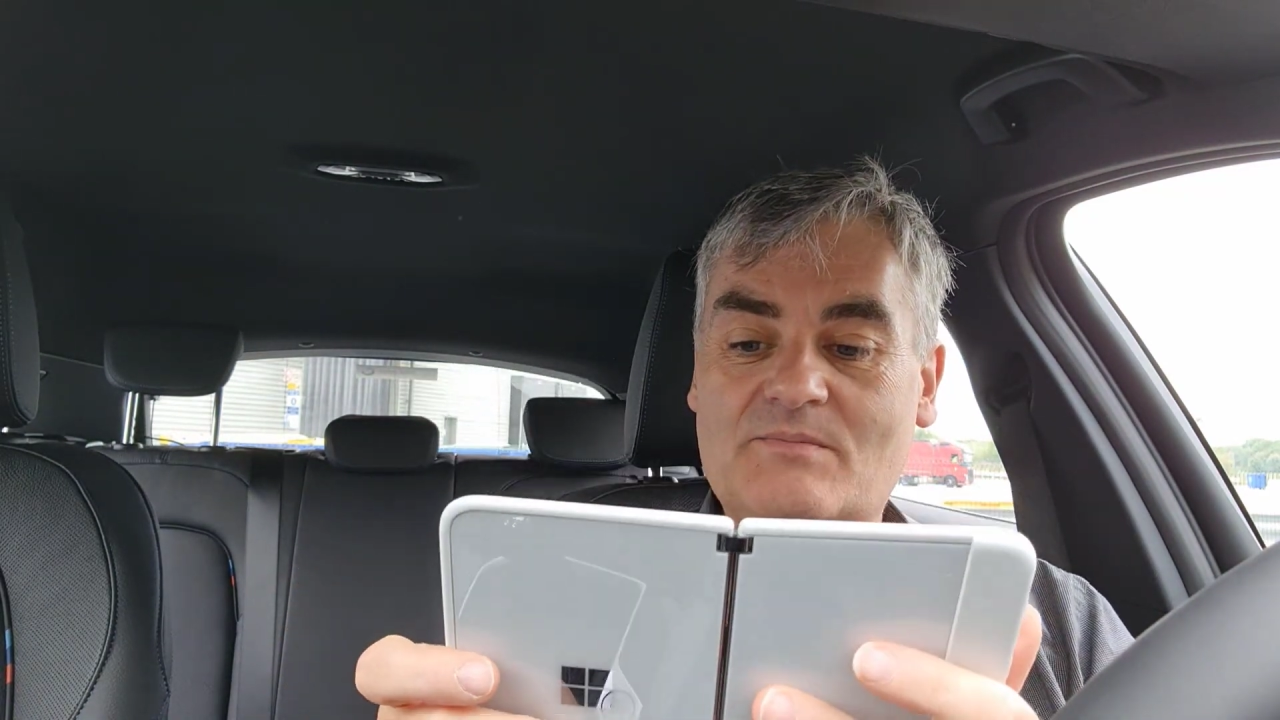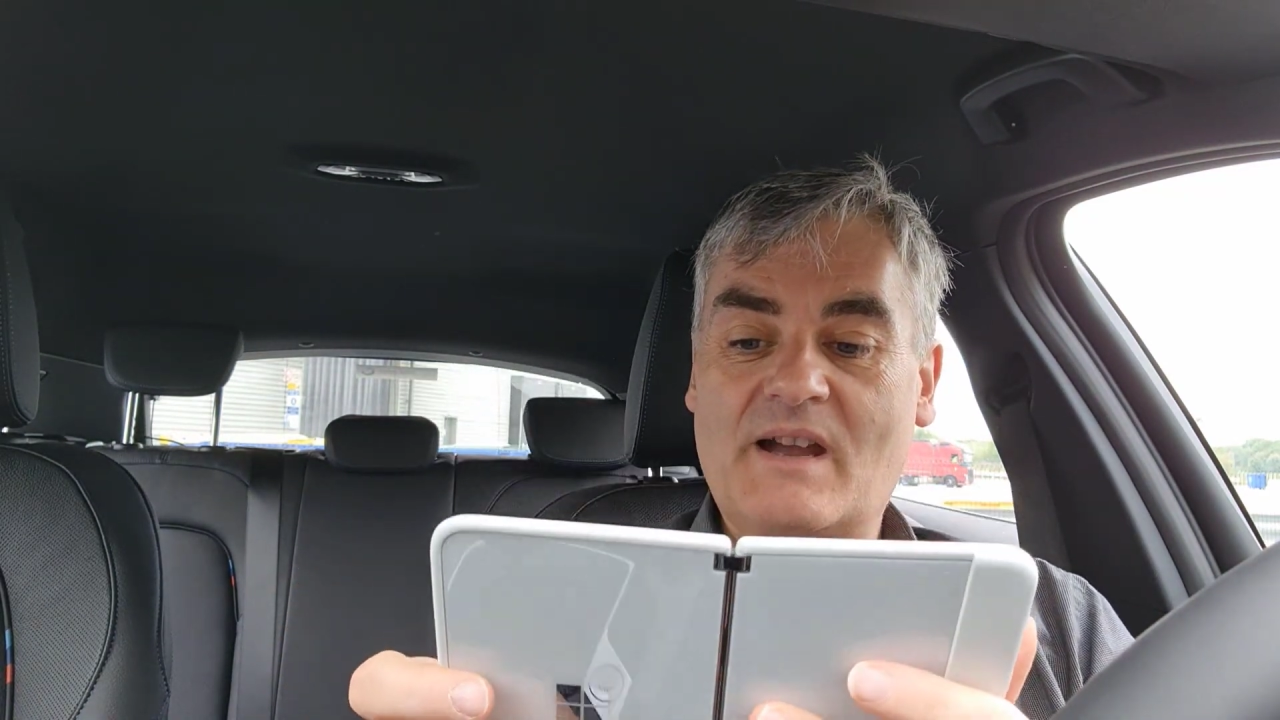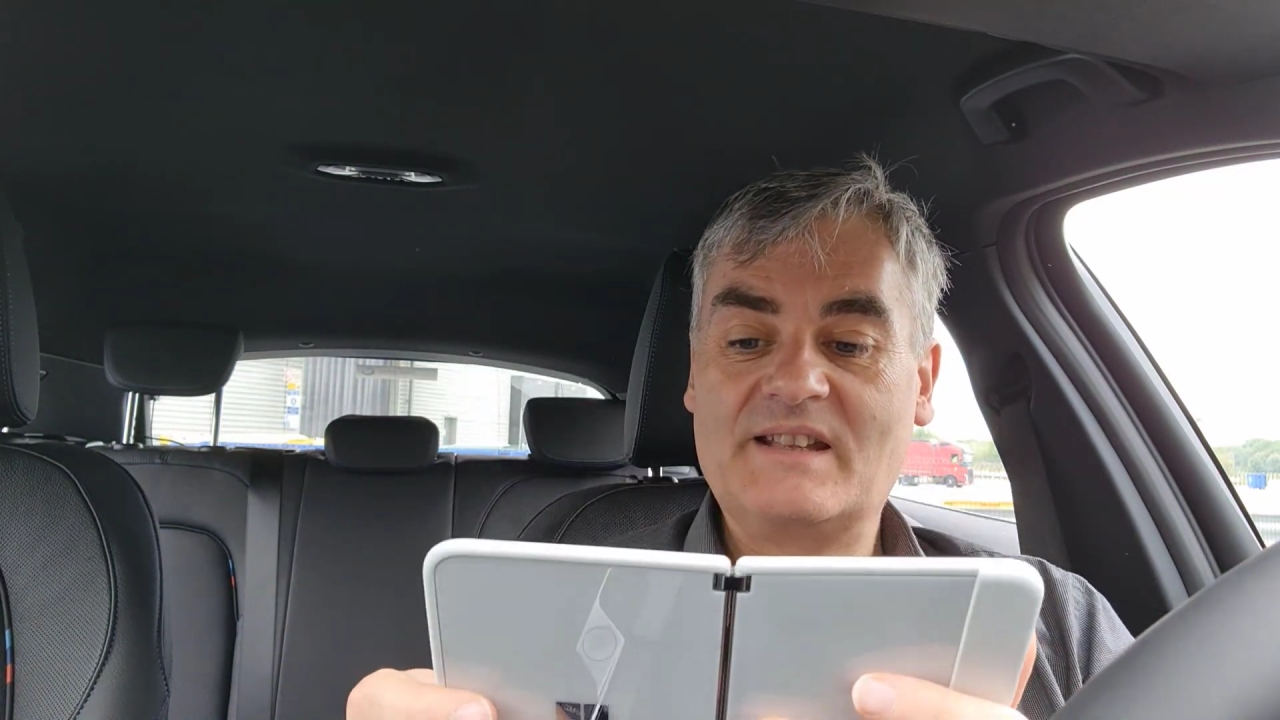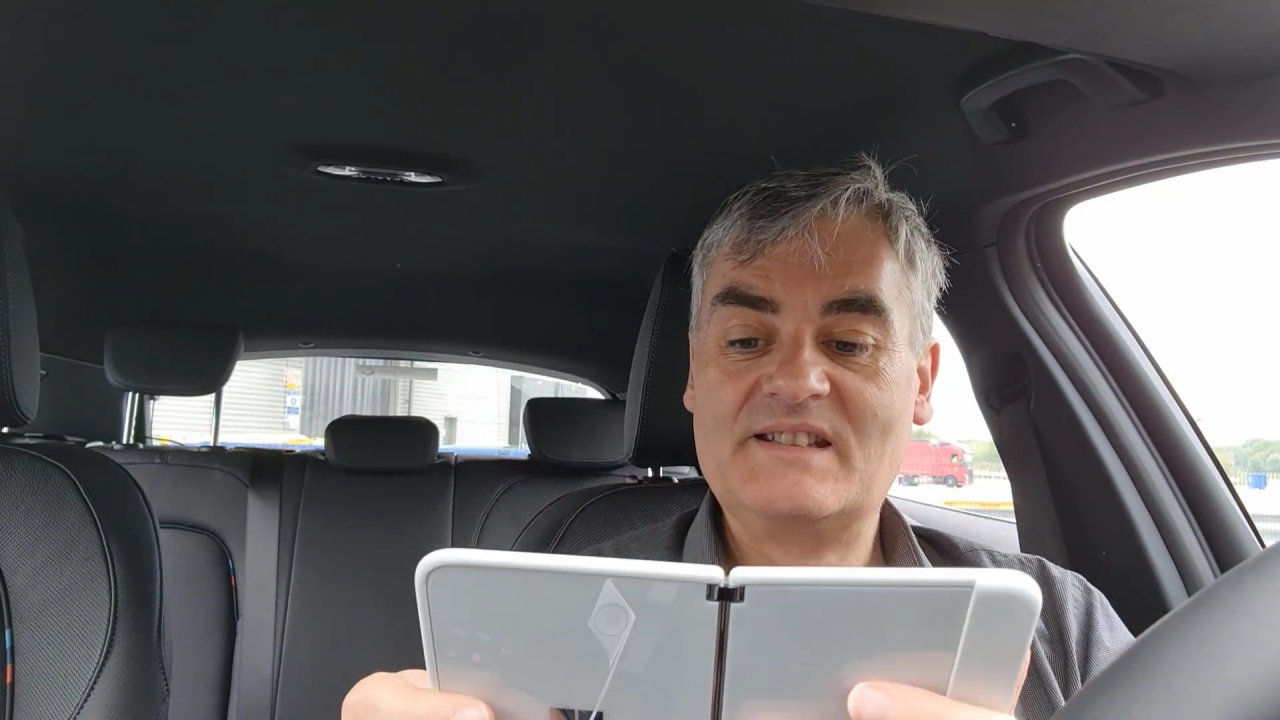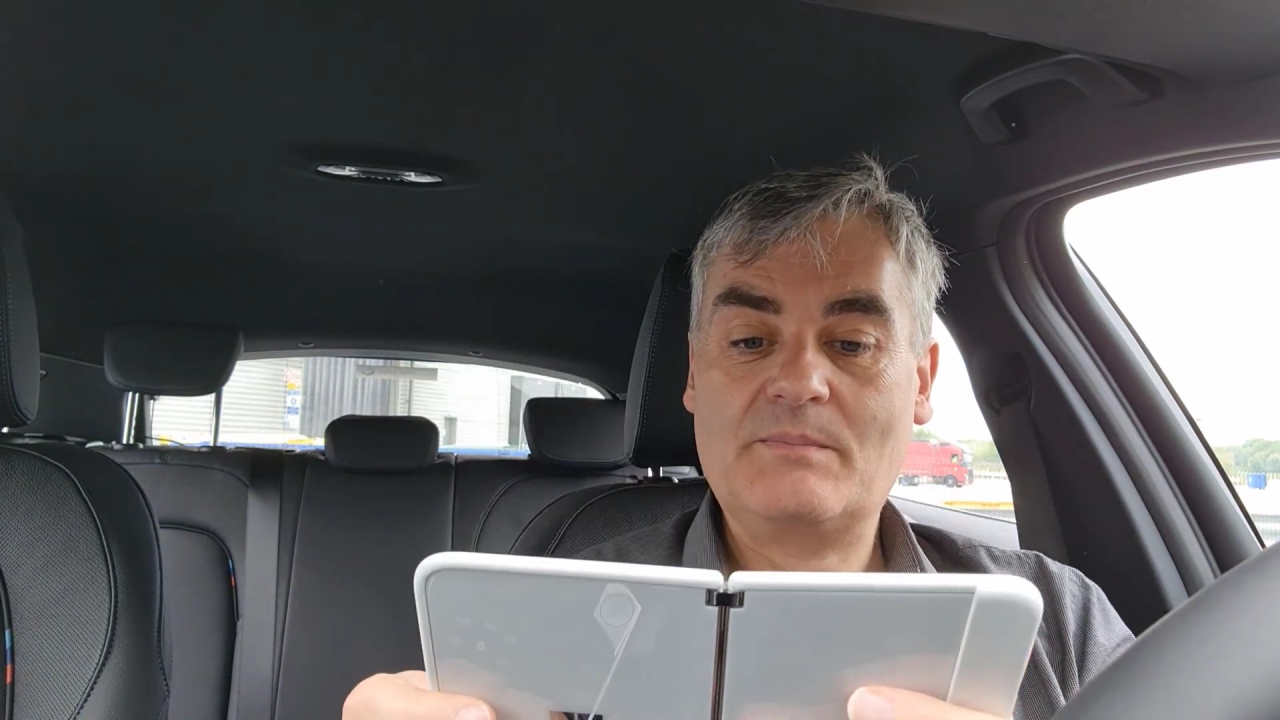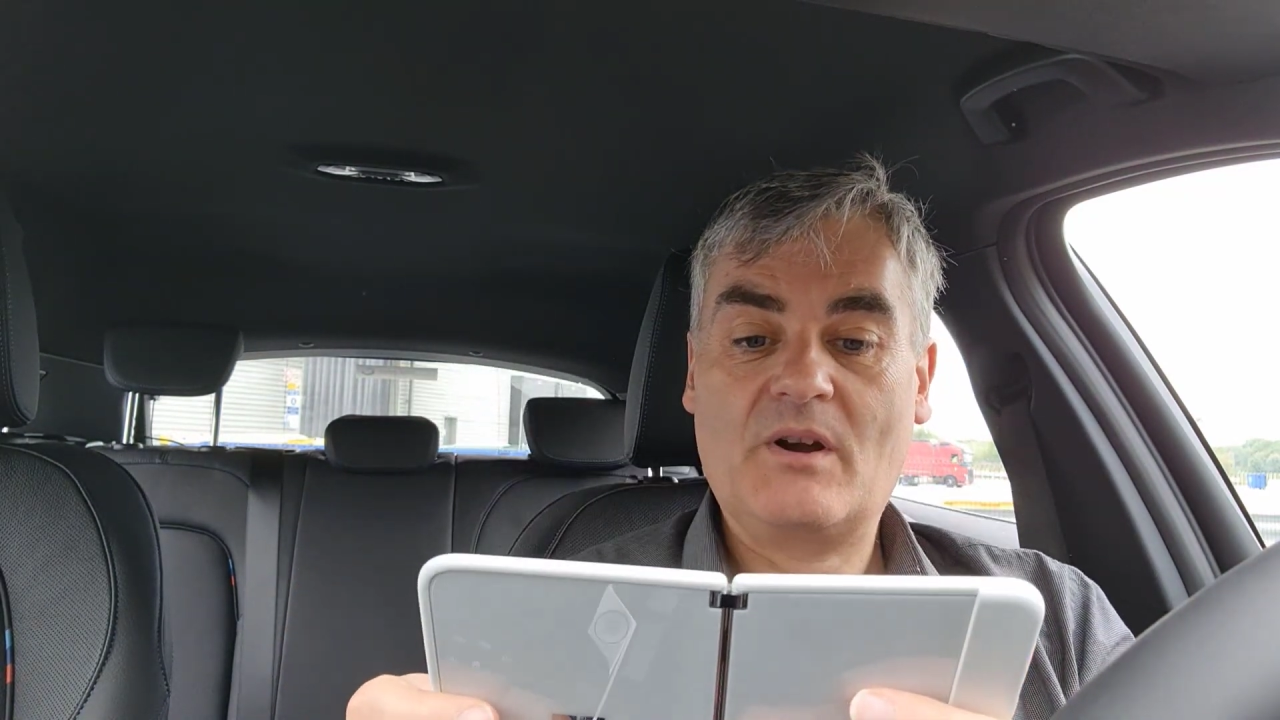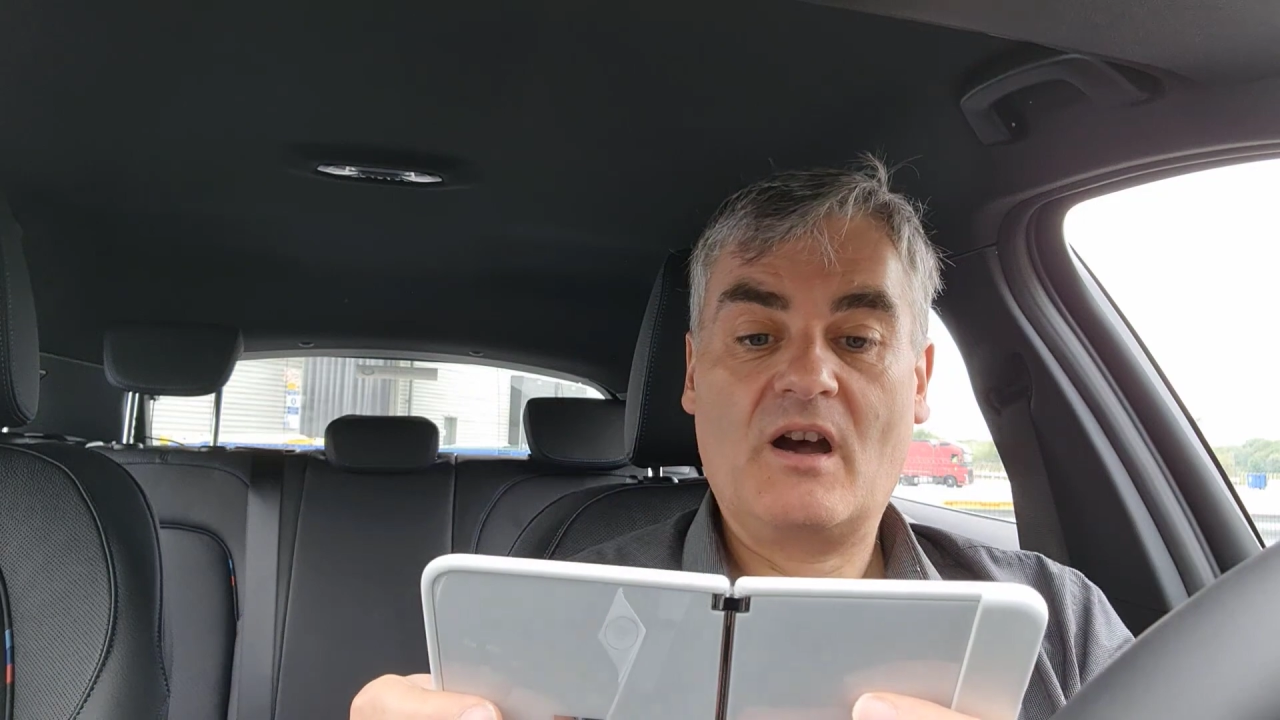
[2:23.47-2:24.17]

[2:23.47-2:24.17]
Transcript: my tip